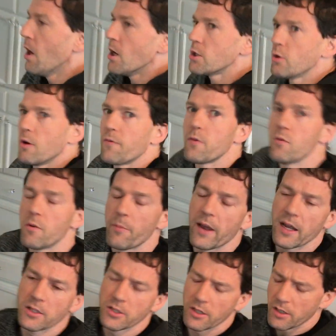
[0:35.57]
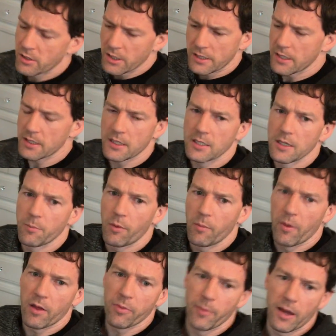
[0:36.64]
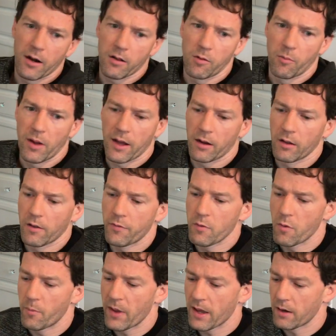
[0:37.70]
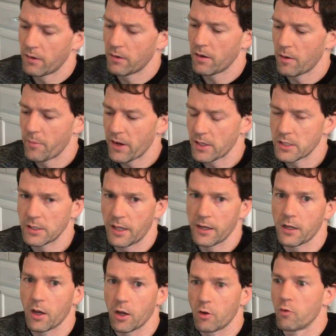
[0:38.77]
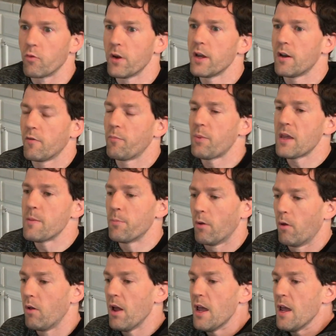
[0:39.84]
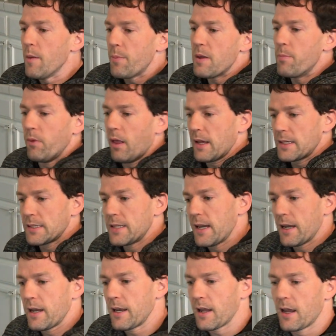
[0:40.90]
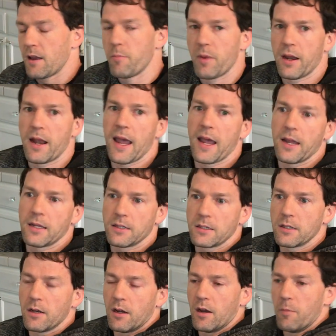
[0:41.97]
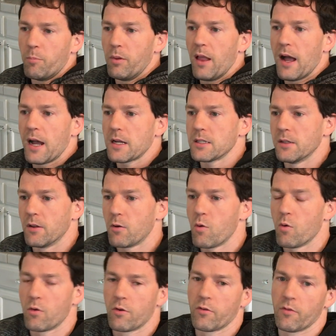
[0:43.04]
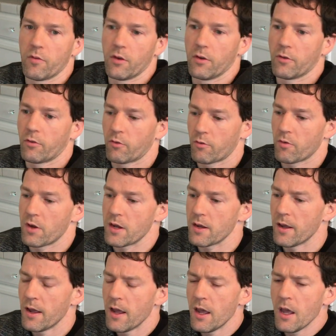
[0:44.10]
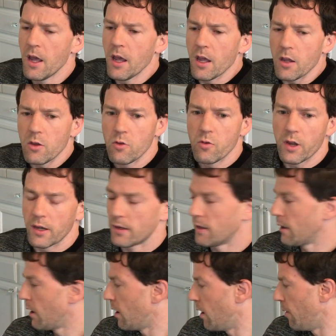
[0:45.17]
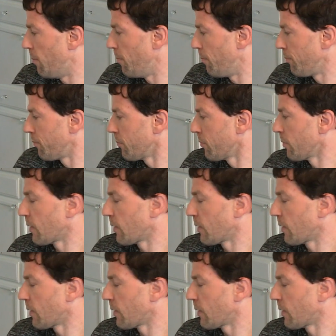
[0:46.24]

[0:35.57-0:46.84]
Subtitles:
So if you imagine, just as a simple mathematical model, if you imagine like a grid of people like standing on Manhattan blocks in the corners of the street, you can